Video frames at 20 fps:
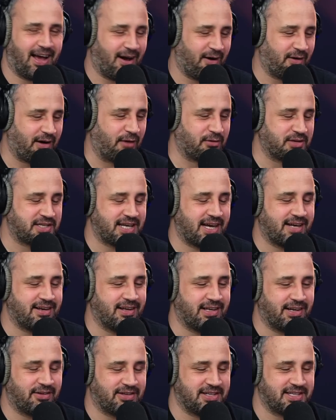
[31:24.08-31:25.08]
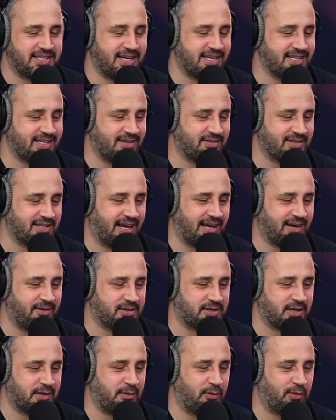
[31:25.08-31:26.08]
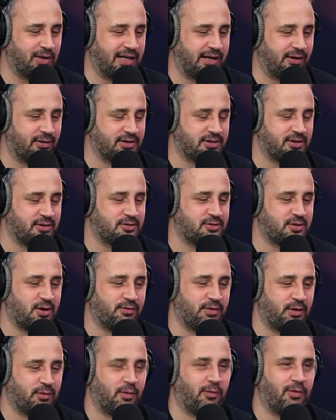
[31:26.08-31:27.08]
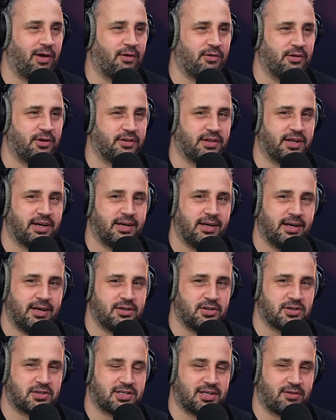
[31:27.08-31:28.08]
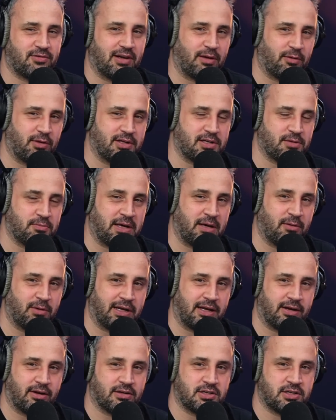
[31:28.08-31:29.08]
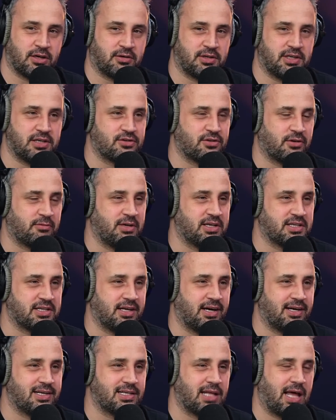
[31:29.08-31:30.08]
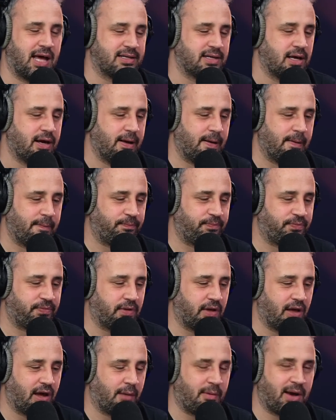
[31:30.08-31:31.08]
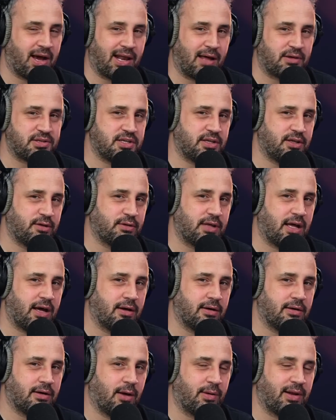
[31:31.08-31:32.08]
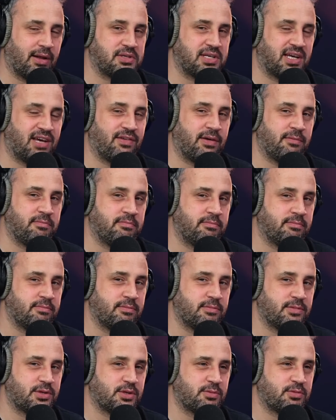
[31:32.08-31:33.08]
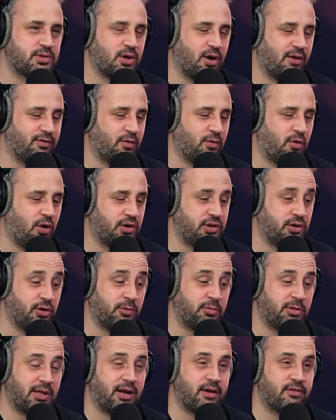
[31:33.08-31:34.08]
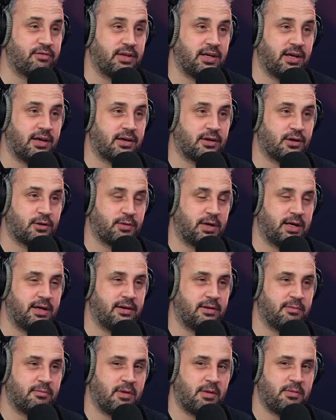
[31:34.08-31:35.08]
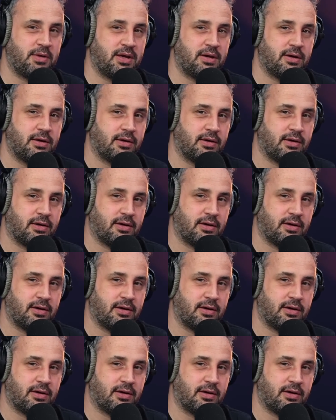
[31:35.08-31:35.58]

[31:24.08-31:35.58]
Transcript: I was saying earlier in the season, it was like it was going to be Willy Nonto's trophy one way or another, just because I really wanted to meet Willy Nonto because he struck me as a nice lad. Am I allowed to do that? Are we allowed to give him some sort of award? Young player of the year, could we maybe?